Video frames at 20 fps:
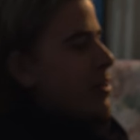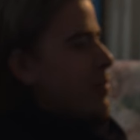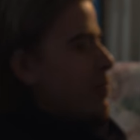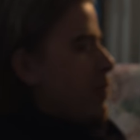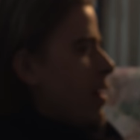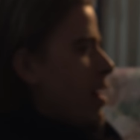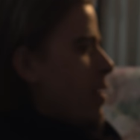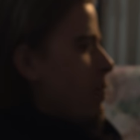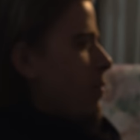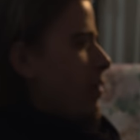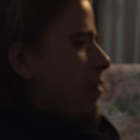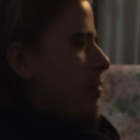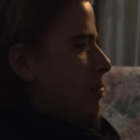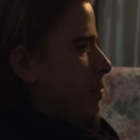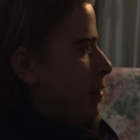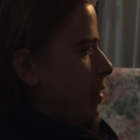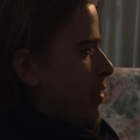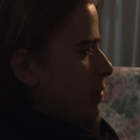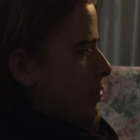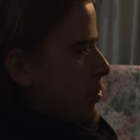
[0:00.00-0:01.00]
Newspaper,
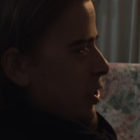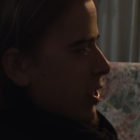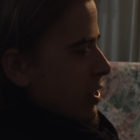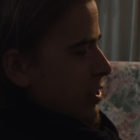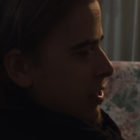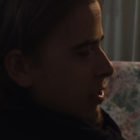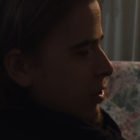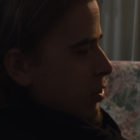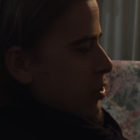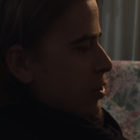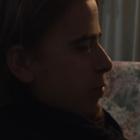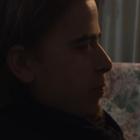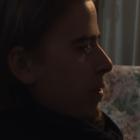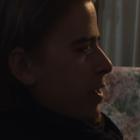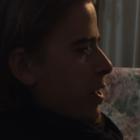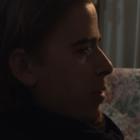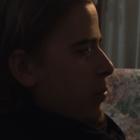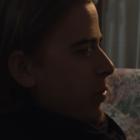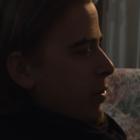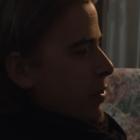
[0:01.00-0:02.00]
five sheets of
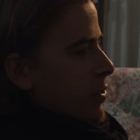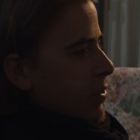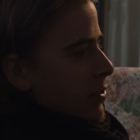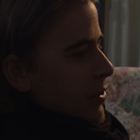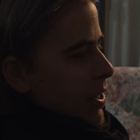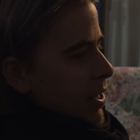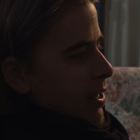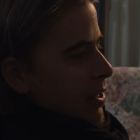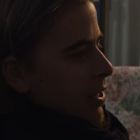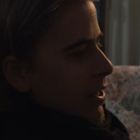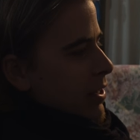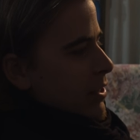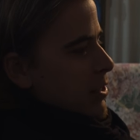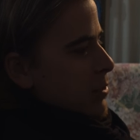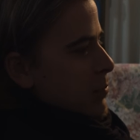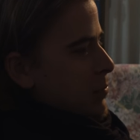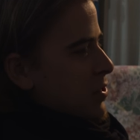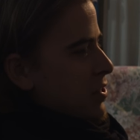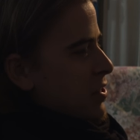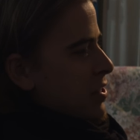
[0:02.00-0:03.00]
newspaper, and
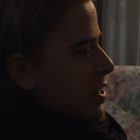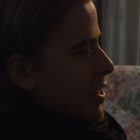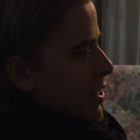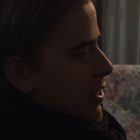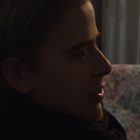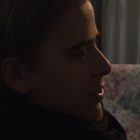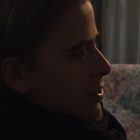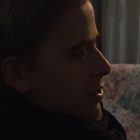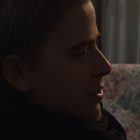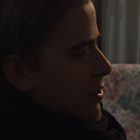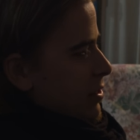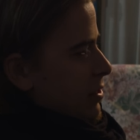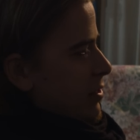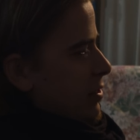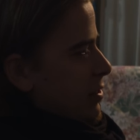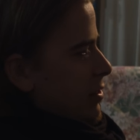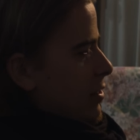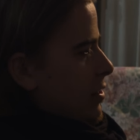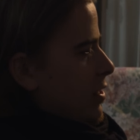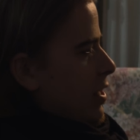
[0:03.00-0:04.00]
some sticks.
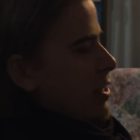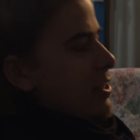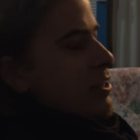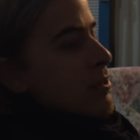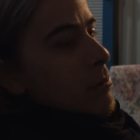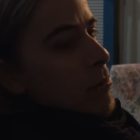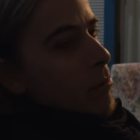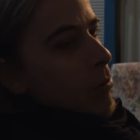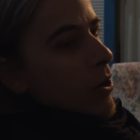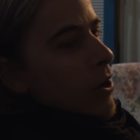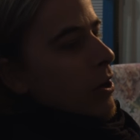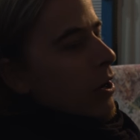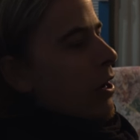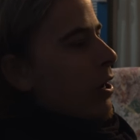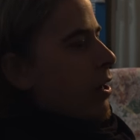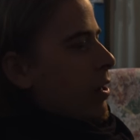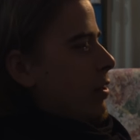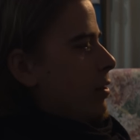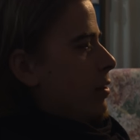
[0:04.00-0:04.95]
Yeah and some bark.